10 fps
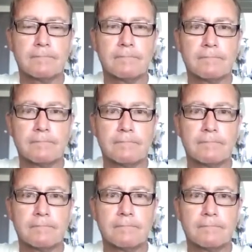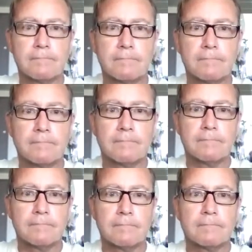
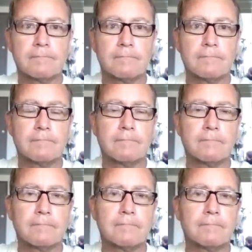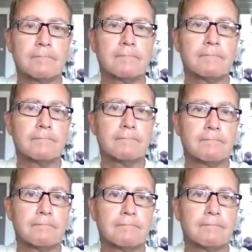
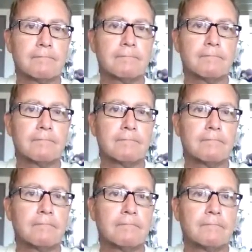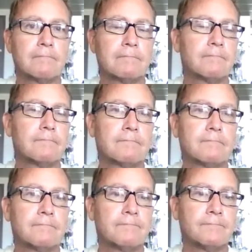
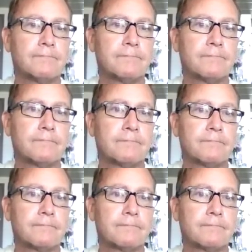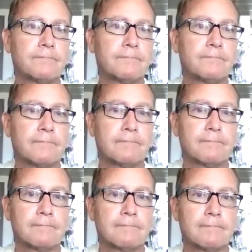
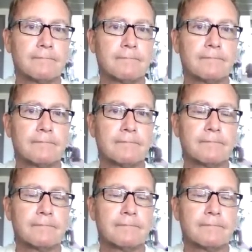(silent)